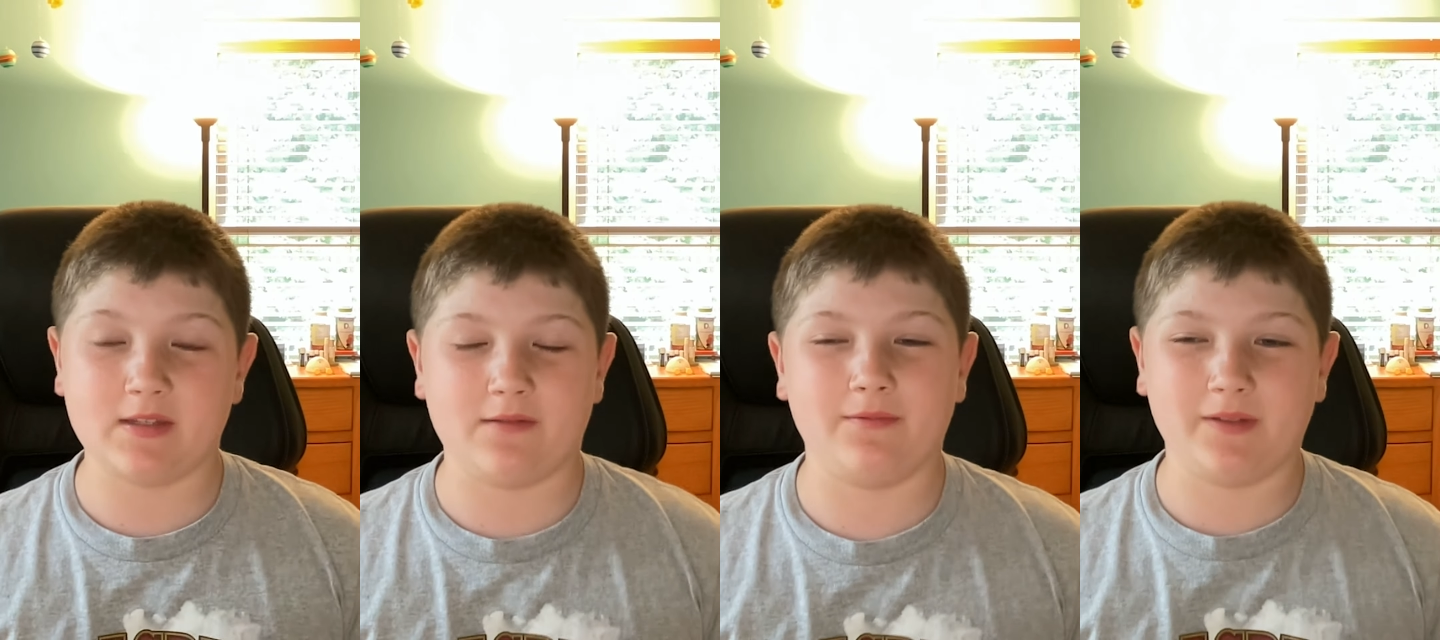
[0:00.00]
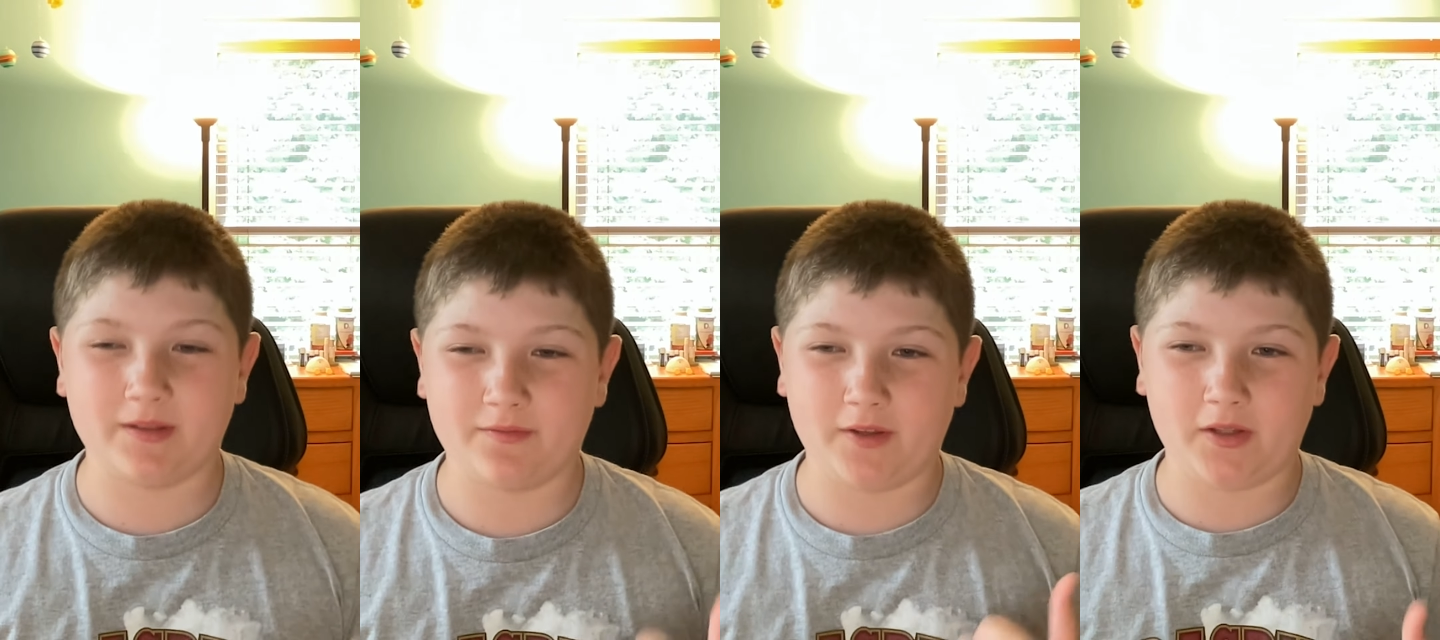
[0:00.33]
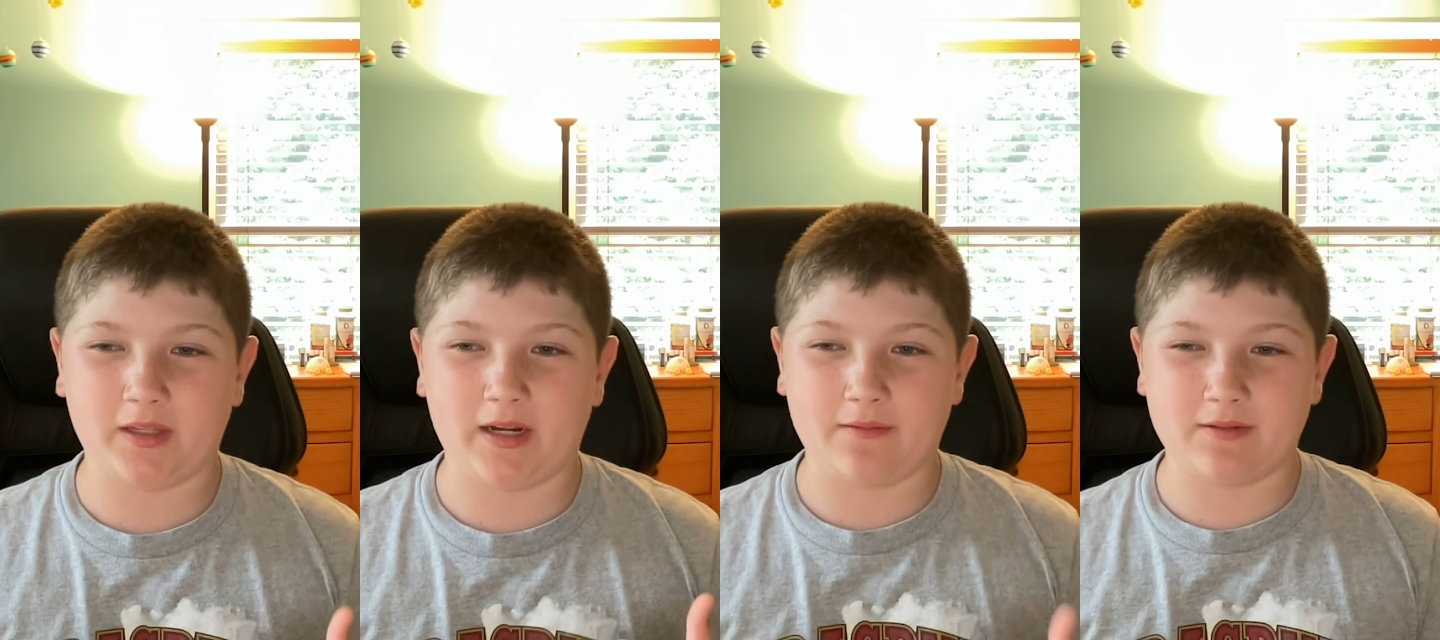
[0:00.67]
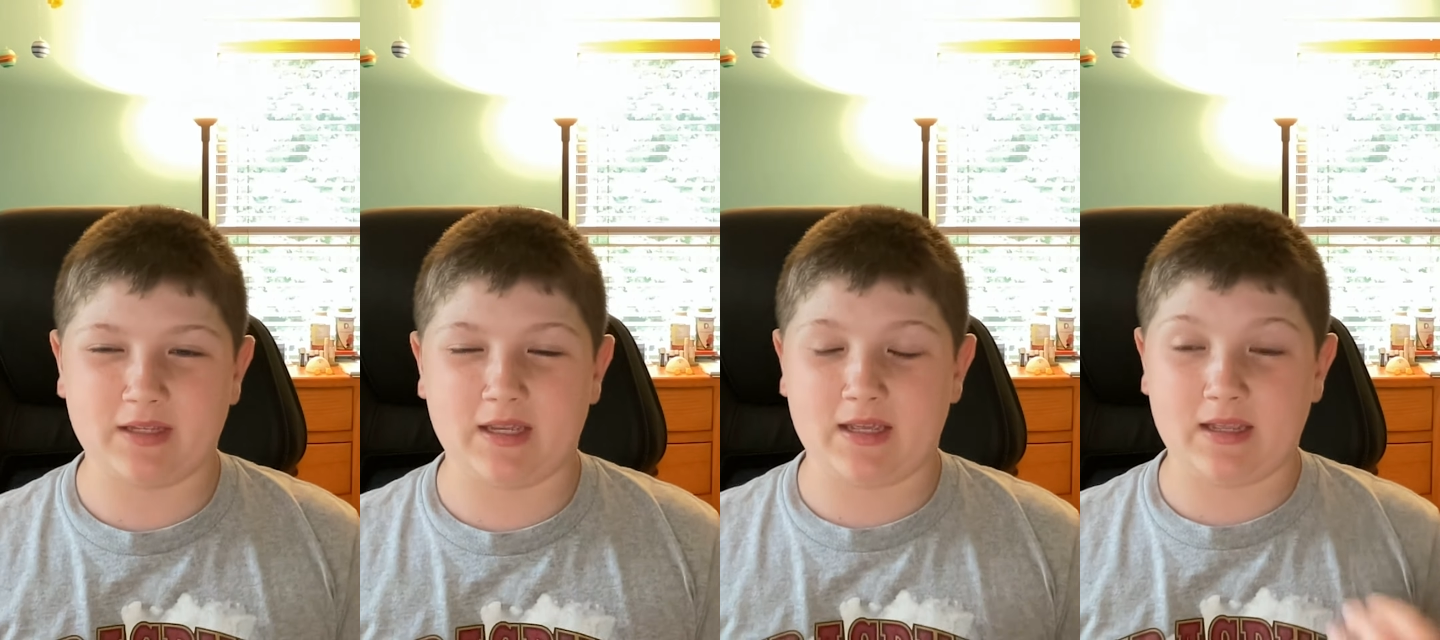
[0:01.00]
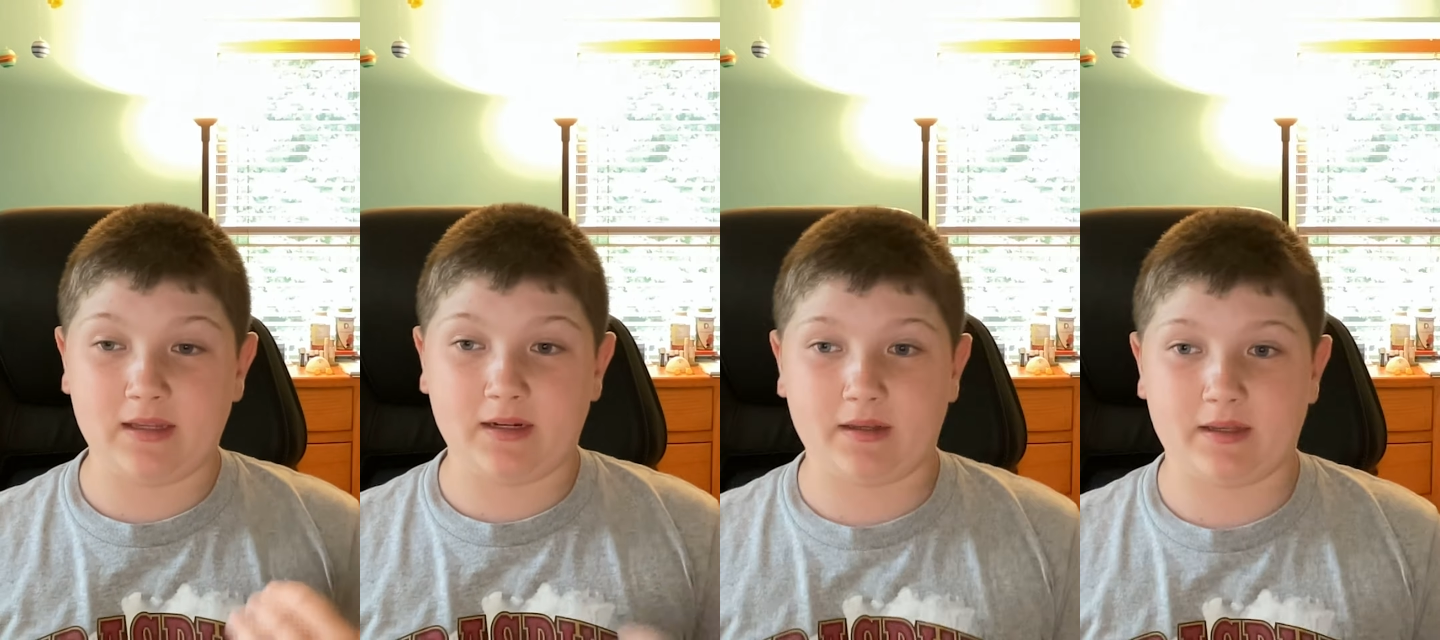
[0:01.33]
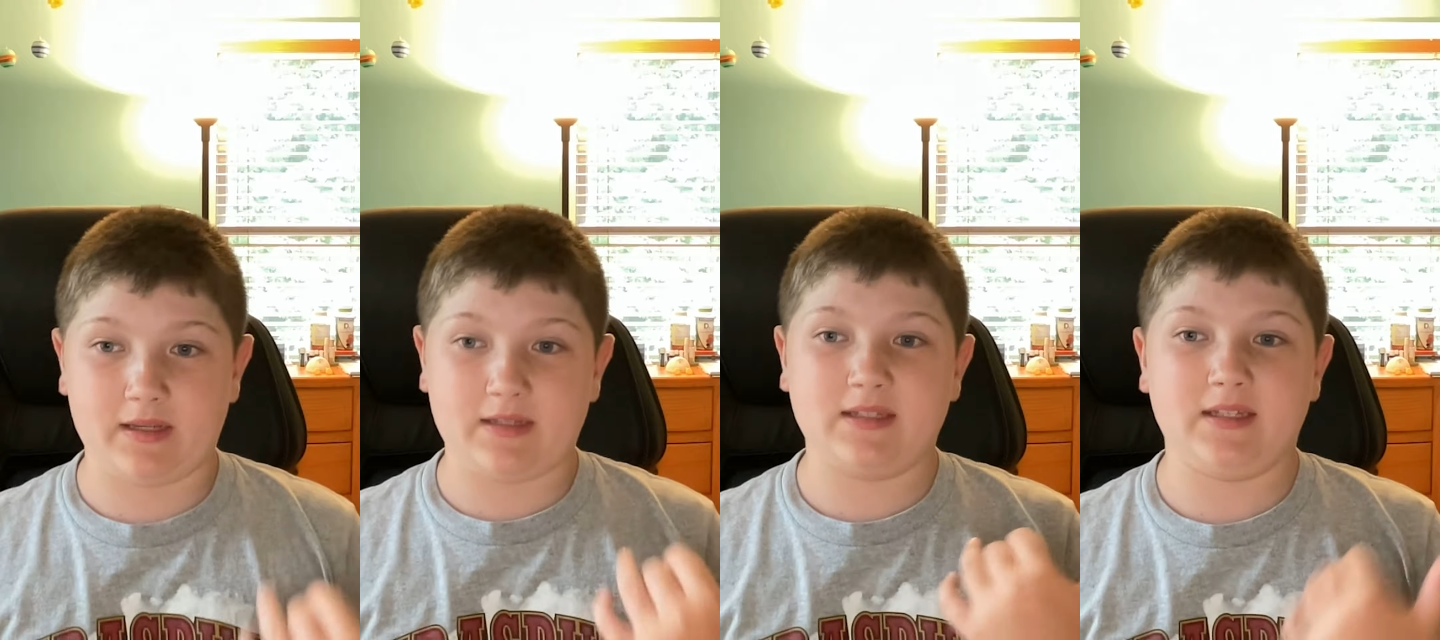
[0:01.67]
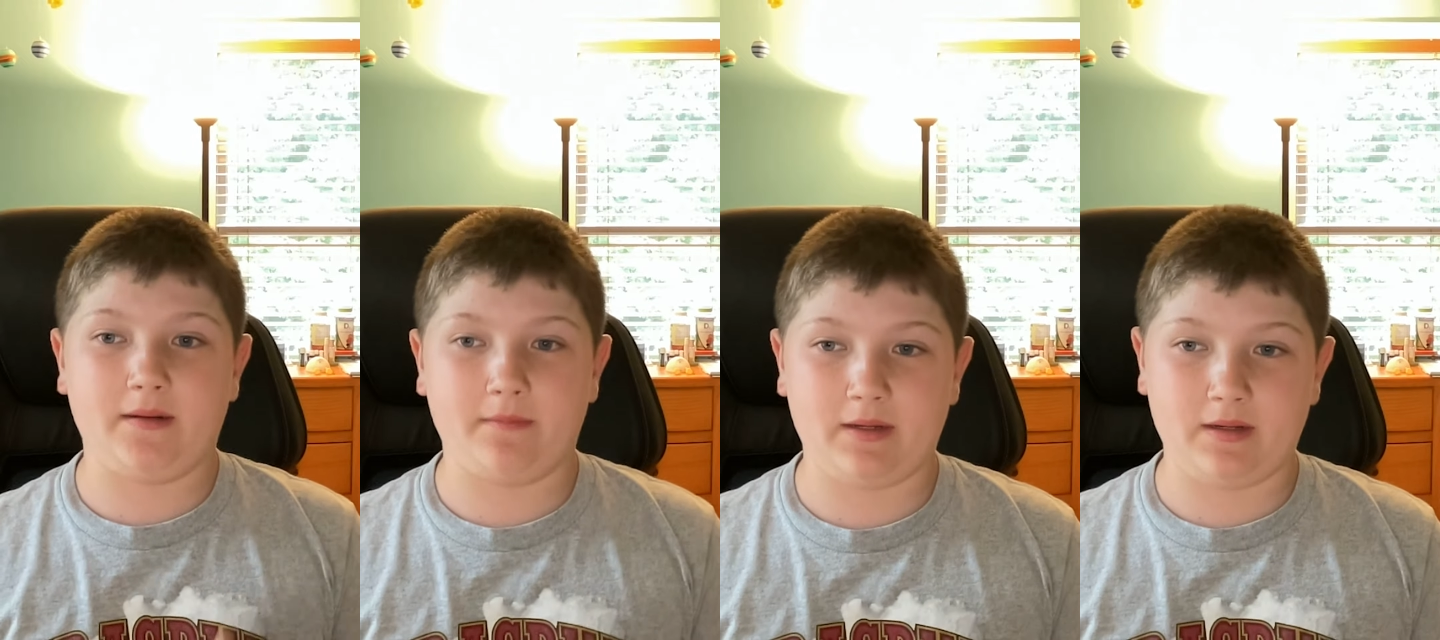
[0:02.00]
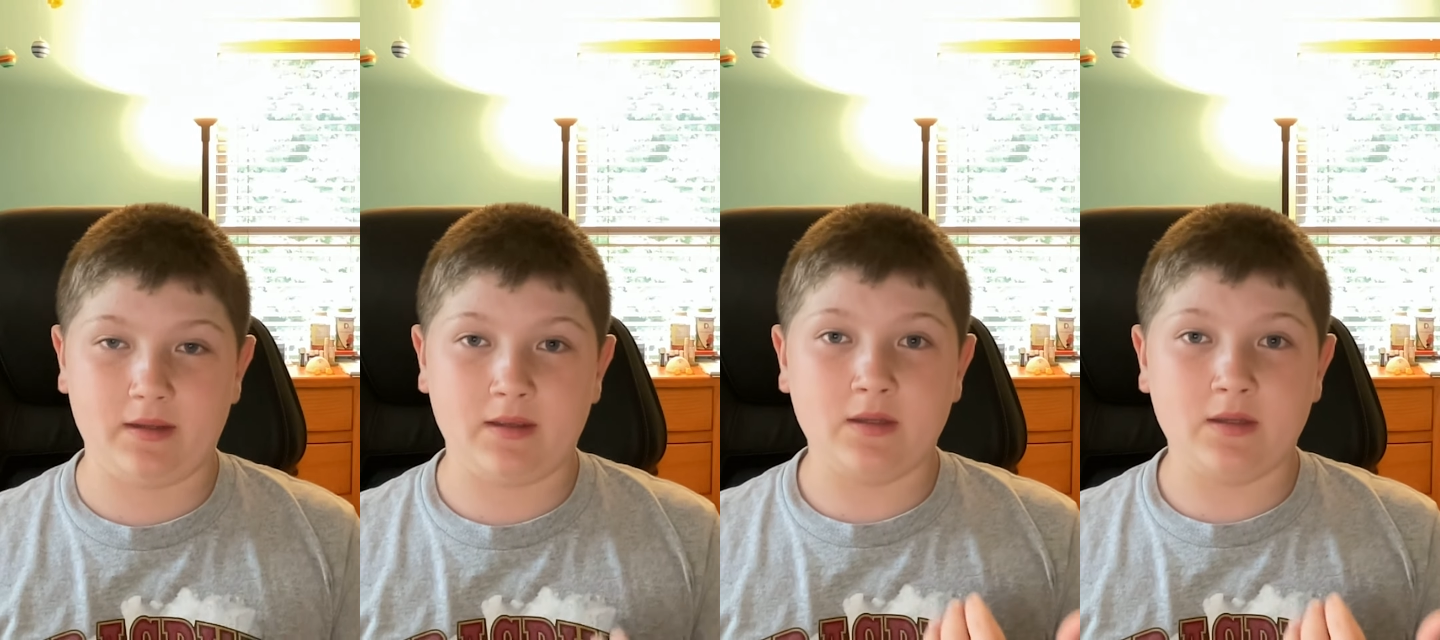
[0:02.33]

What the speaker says: It really felt that I was like eating like a cinnamon